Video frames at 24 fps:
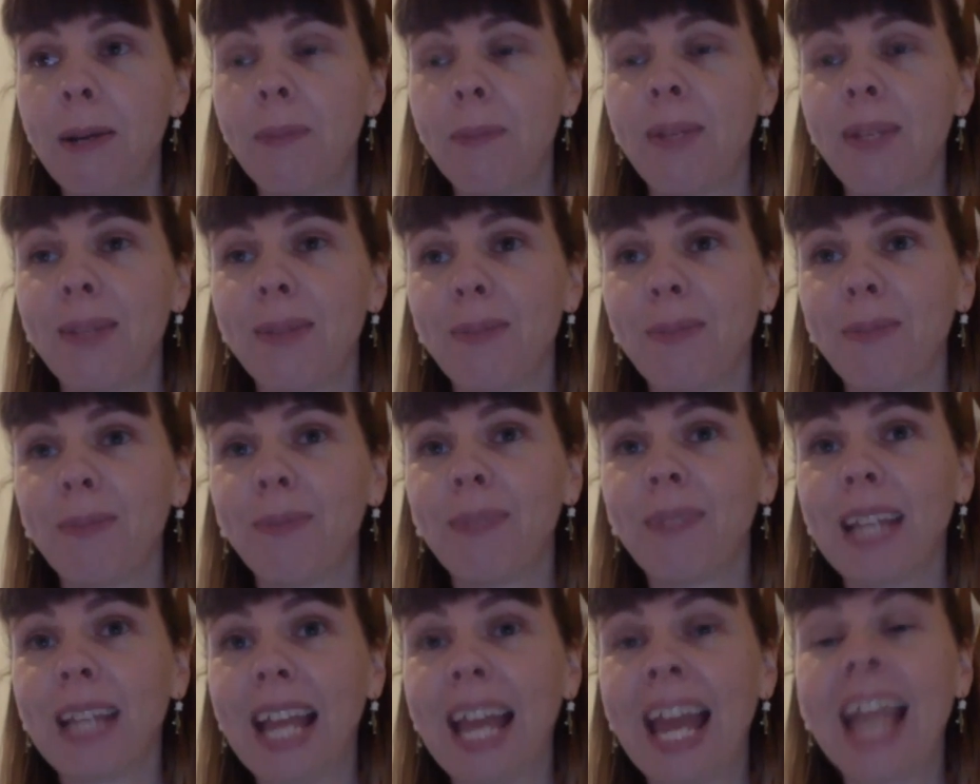But
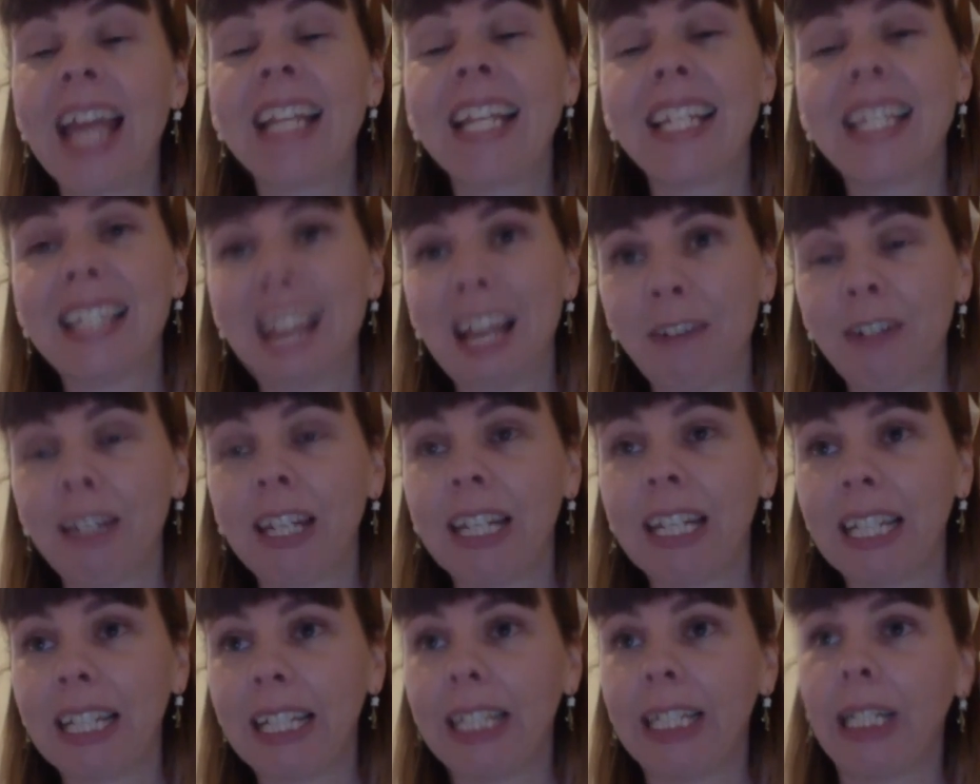he did
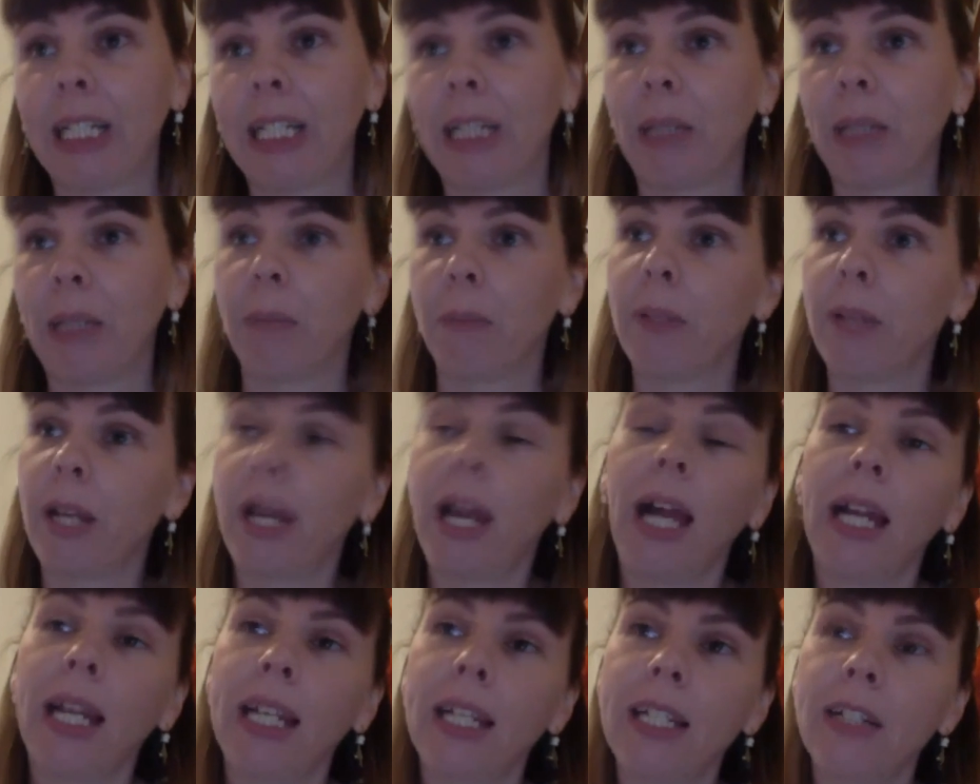
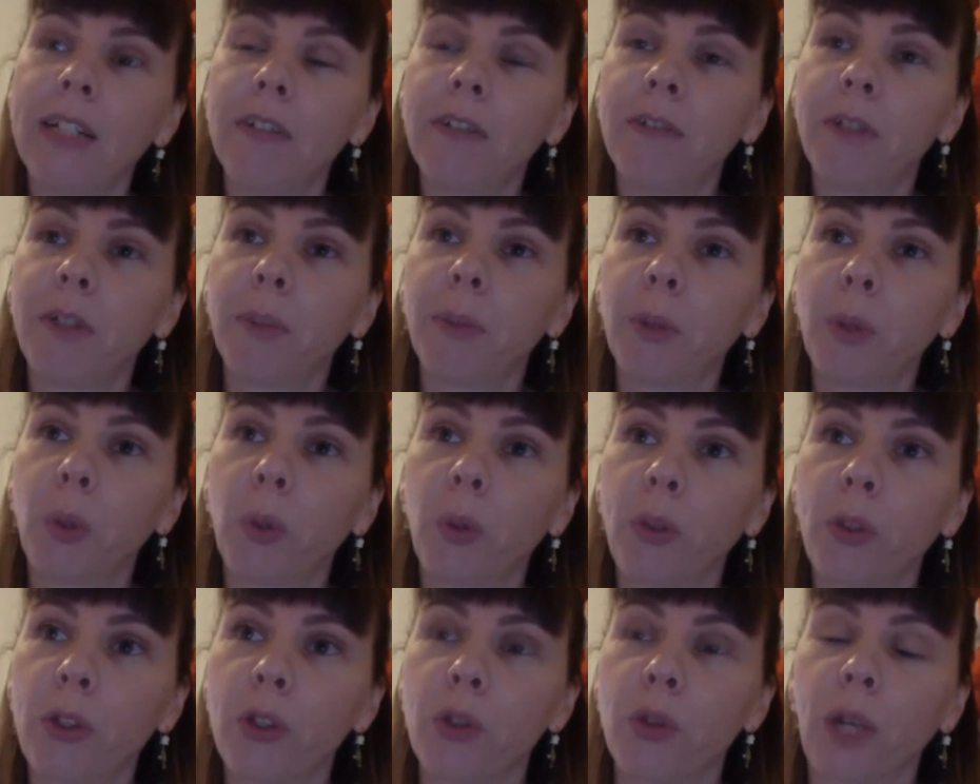a film
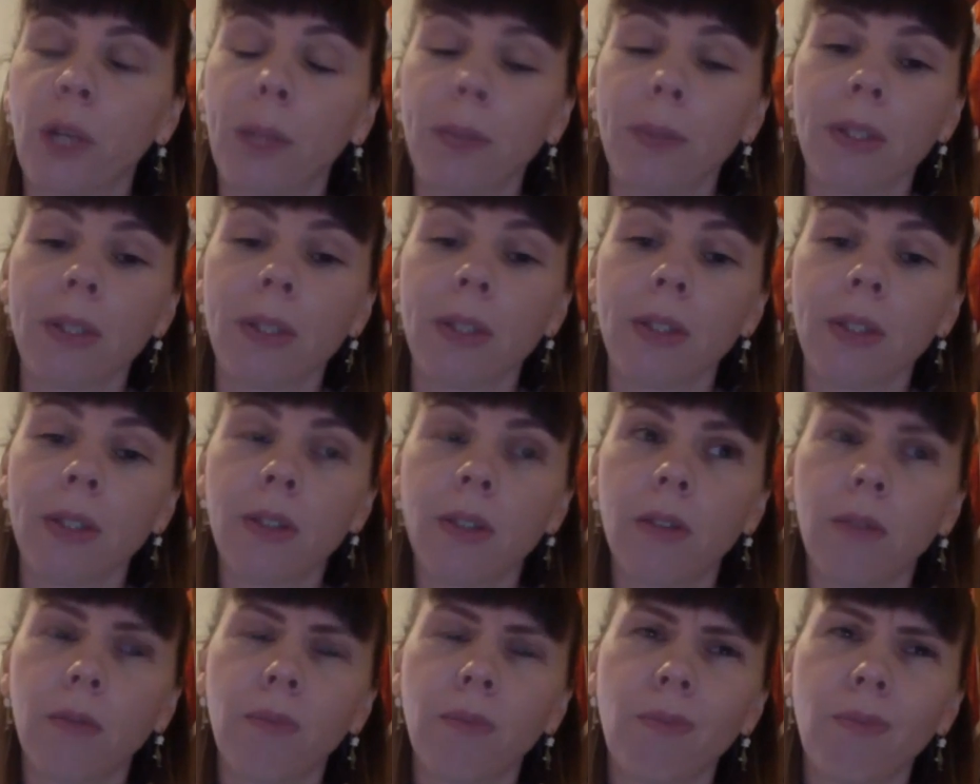called The
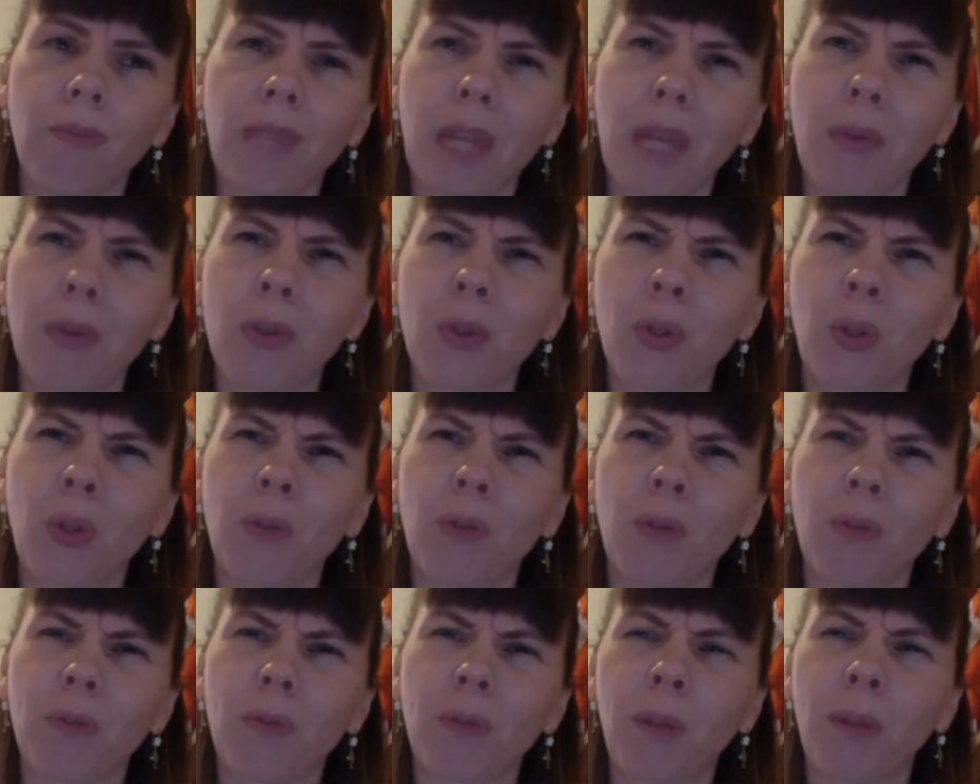Dreamers. He was
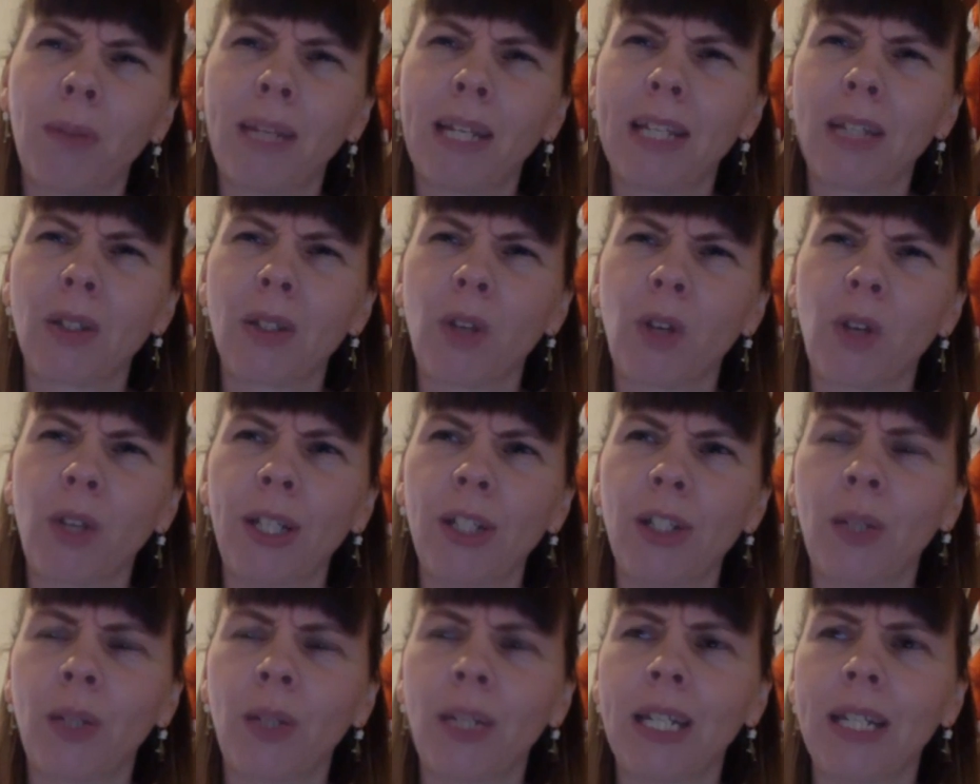probably in his
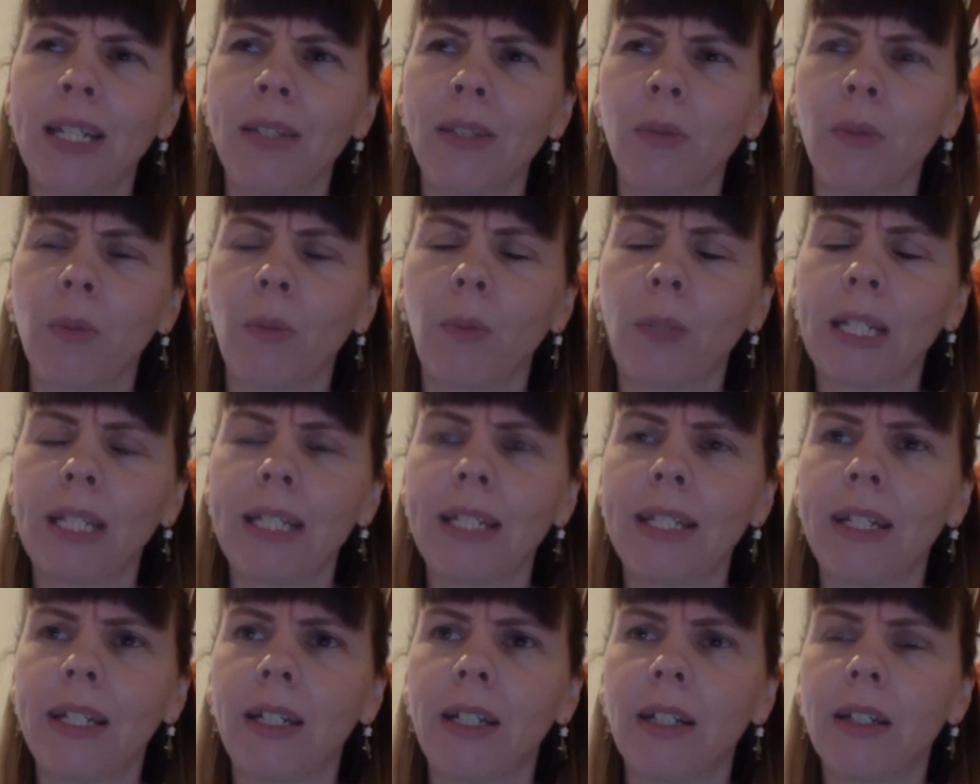early 20s when
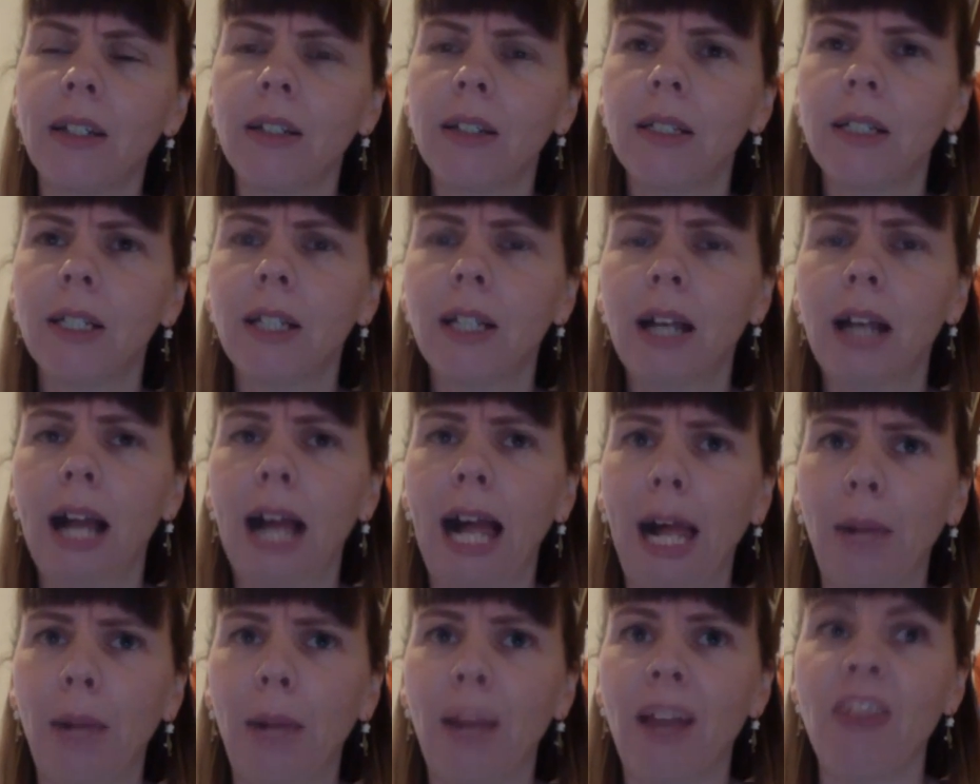he did it.
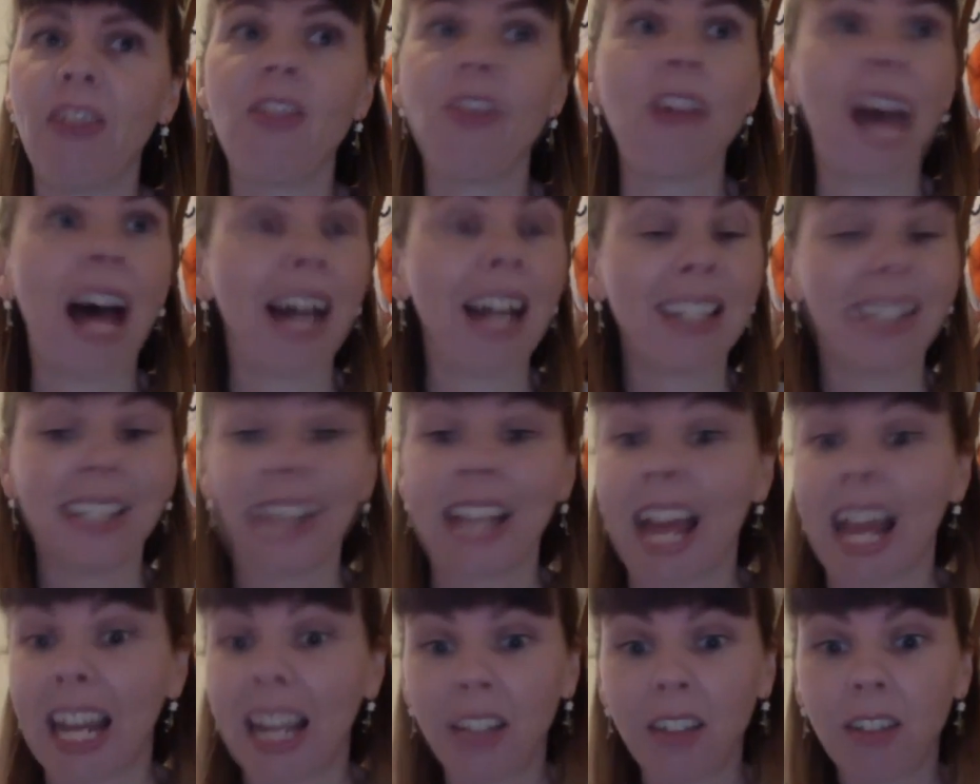And that's
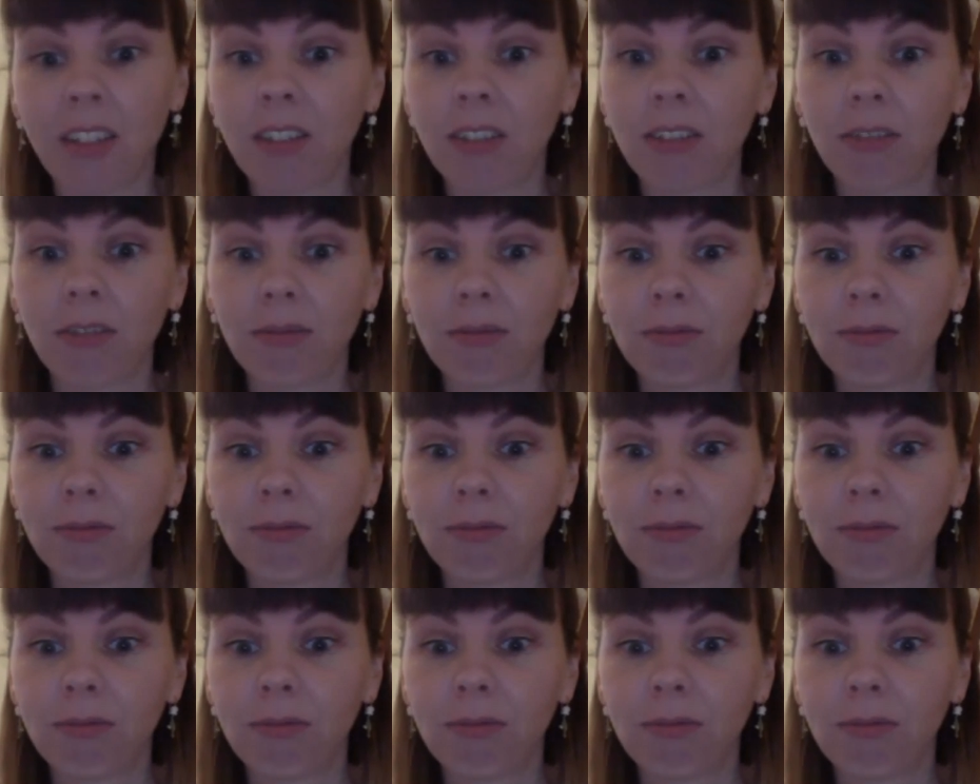Nate